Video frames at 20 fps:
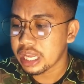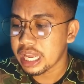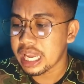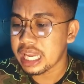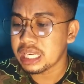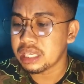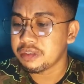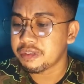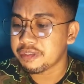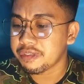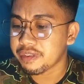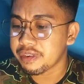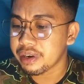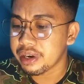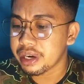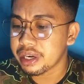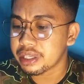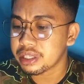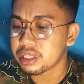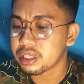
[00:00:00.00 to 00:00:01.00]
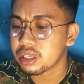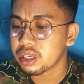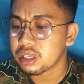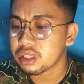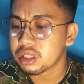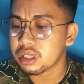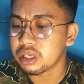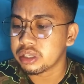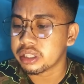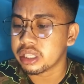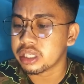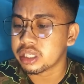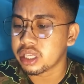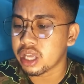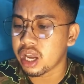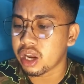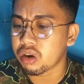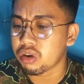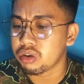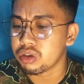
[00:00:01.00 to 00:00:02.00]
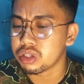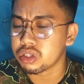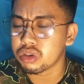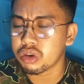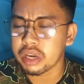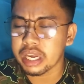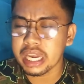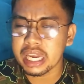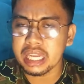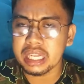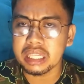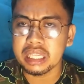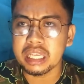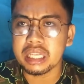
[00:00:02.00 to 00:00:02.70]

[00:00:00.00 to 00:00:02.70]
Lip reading: in the first 30 seconds. So in